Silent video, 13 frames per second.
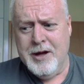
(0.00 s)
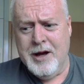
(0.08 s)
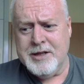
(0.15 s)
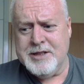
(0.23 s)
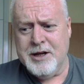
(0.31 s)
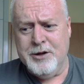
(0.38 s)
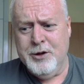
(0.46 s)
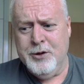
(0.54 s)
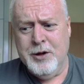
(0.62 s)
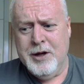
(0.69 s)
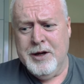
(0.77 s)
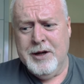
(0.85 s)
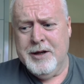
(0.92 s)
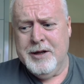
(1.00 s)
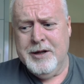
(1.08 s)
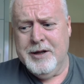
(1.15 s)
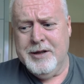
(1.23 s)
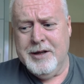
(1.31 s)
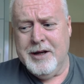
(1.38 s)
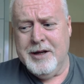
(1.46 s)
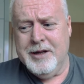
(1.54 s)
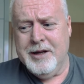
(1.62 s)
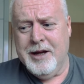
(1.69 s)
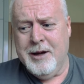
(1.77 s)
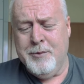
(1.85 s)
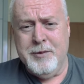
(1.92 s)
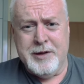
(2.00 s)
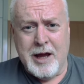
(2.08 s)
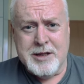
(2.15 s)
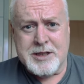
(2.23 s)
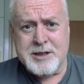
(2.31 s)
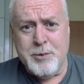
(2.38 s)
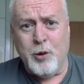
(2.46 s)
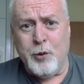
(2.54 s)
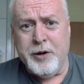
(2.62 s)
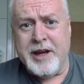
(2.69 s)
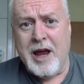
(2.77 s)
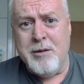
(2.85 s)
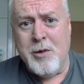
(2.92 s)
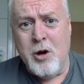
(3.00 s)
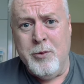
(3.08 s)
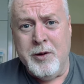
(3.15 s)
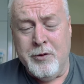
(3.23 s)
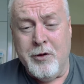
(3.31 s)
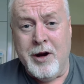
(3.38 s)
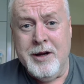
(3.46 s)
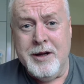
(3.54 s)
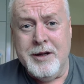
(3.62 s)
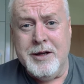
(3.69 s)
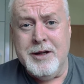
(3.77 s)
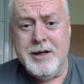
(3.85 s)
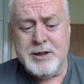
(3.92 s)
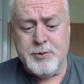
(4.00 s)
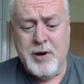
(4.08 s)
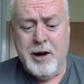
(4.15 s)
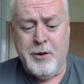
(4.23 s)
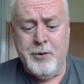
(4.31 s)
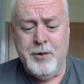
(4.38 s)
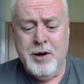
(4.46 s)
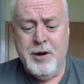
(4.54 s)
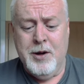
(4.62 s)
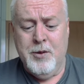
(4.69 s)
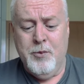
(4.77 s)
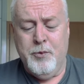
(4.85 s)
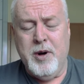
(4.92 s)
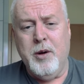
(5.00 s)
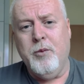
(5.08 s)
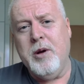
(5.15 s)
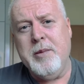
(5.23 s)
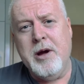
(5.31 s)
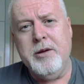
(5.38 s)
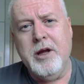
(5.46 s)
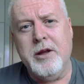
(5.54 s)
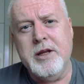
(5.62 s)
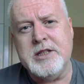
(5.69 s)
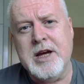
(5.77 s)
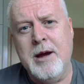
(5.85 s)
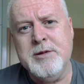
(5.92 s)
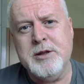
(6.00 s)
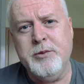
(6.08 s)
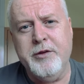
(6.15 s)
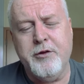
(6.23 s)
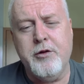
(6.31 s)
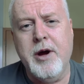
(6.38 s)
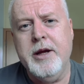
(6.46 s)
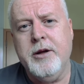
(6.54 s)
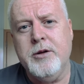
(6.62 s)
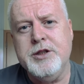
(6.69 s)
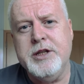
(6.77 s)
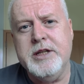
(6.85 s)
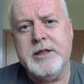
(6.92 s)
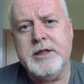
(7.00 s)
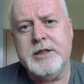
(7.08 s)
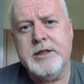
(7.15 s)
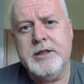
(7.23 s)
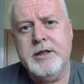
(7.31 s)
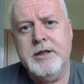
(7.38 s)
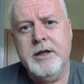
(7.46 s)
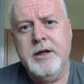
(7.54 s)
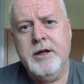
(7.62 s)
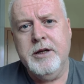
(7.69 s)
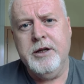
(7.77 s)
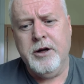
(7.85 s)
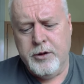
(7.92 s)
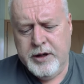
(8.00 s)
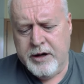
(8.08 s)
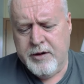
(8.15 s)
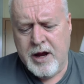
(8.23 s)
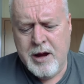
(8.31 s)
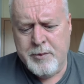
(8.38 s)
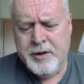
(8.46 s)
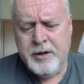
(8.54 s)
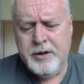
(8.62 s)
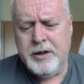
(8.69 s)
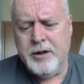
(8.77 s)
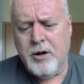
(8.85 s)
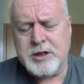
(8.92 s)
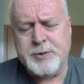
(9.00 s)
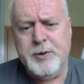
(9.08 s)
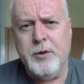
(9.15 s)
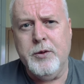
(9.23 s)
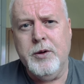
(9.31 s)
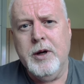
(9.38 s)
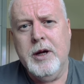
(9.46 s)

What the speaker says: I tell you, that's the born again moment, right, as well. But what about the other times that we've cried on Jesus? You know, here I am in hospital,